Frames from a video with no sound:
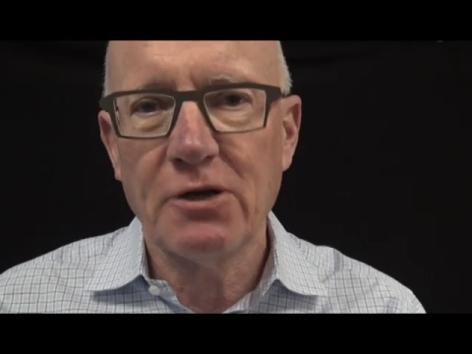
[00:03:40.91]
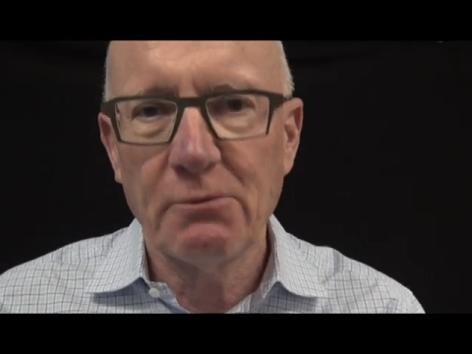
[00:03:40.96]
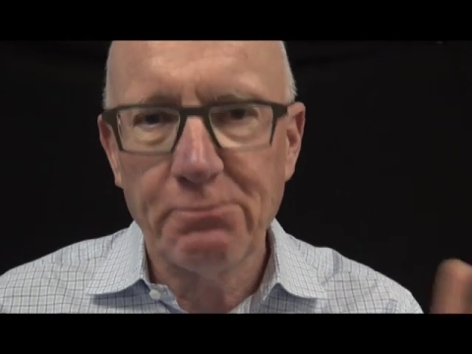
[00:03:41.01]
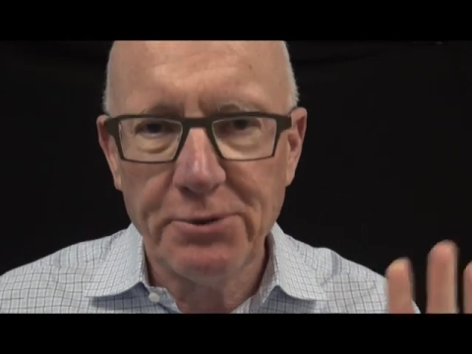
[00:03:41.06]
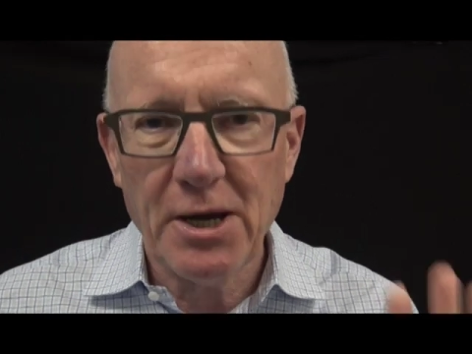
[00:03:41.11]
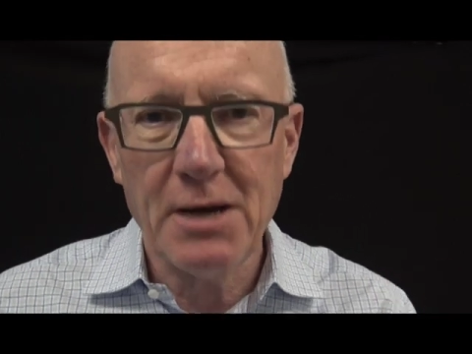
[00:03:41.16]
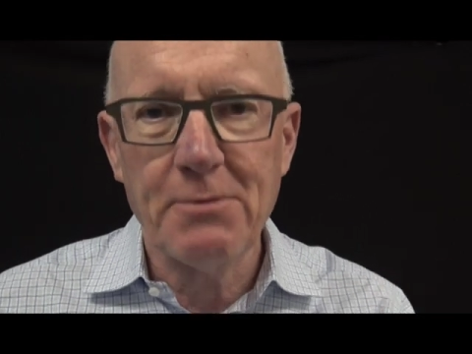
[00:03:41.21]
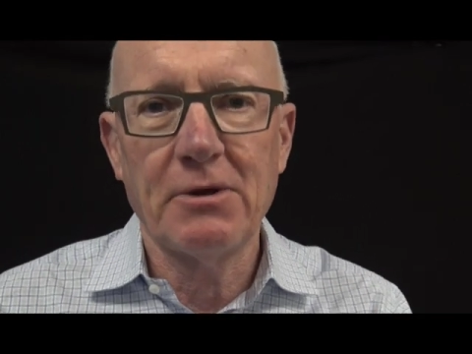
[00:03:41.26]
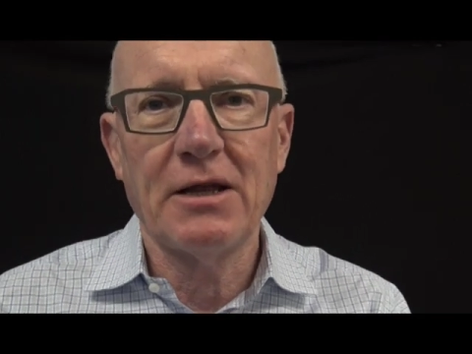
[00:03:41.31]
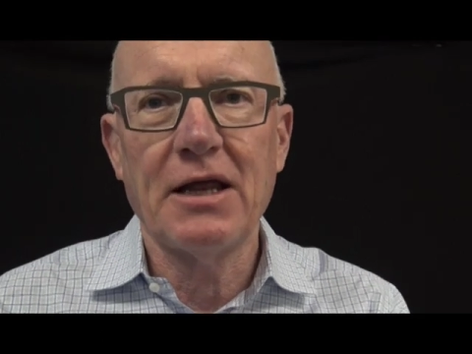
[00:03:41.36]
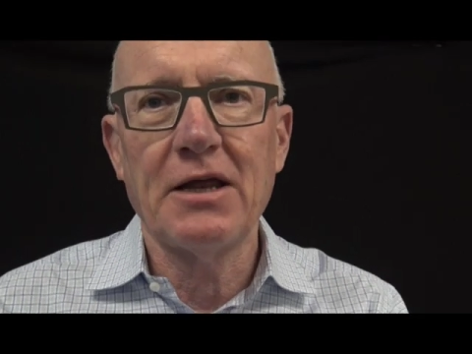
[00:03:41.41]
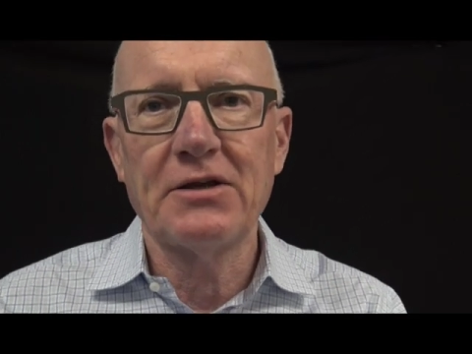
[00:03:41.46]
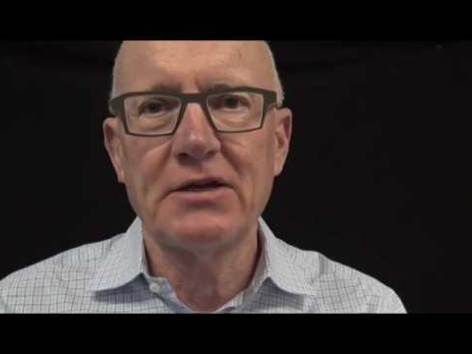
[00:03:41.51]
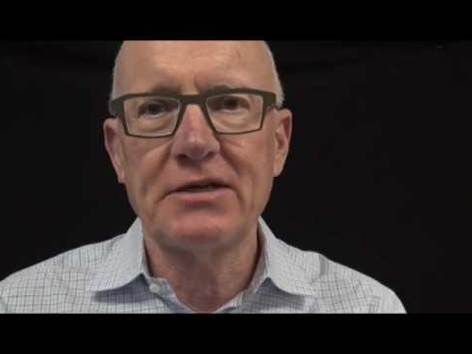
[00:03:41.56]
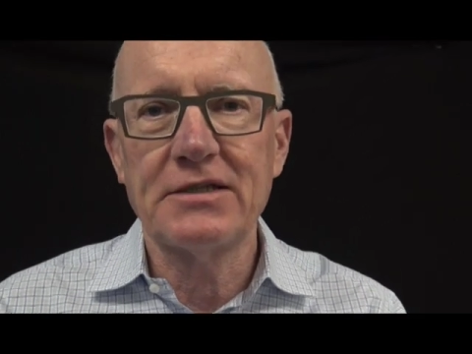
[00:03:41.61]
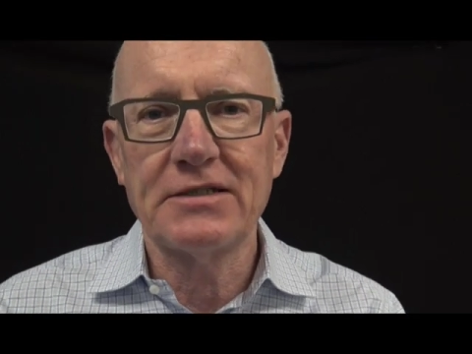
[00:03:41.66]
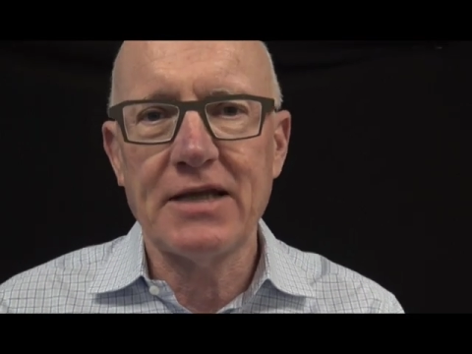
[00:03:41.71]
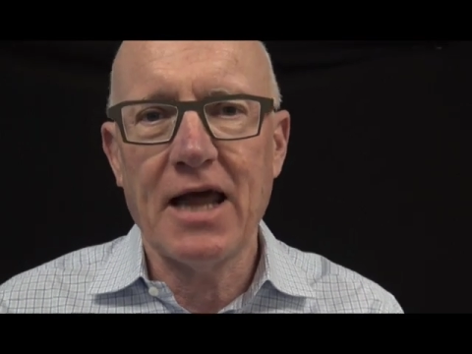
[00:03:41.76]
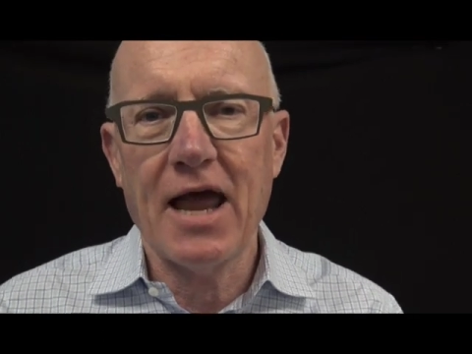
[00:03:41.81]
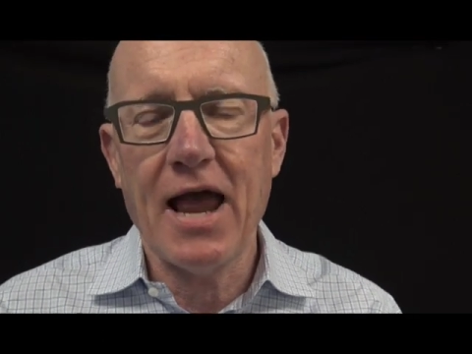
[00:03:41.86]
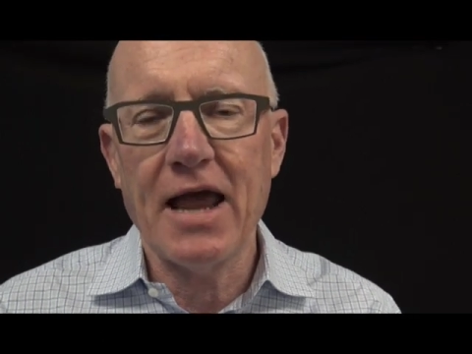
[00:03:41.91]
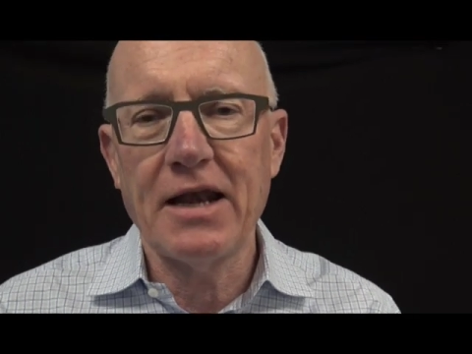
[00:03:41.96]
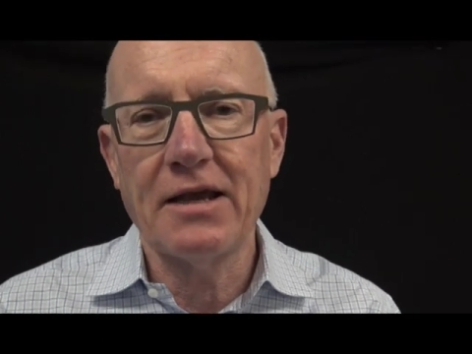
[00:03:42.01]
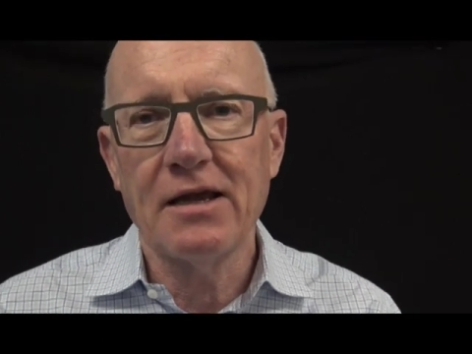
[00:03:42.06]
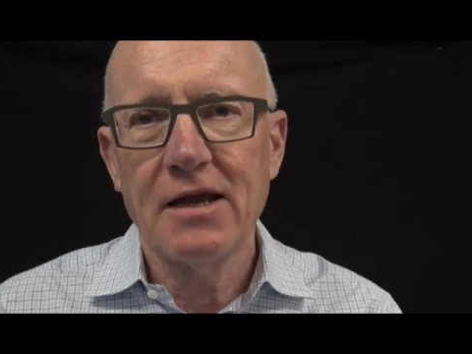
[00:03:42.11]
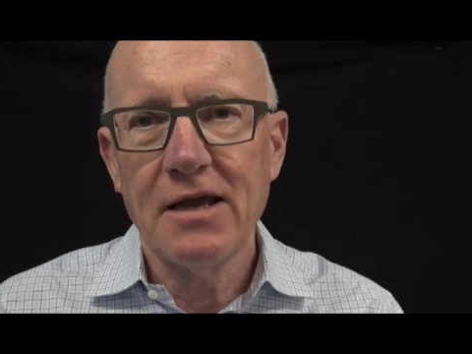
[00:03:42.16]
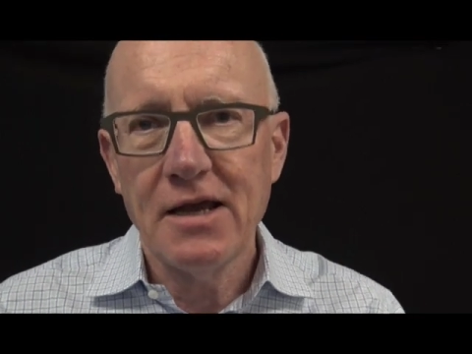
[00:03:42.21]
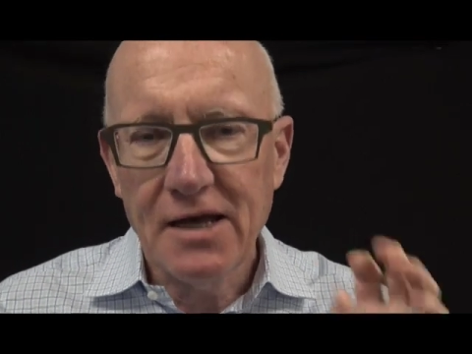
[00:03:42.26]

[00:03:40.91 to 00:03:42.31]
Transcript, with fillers: that people understand,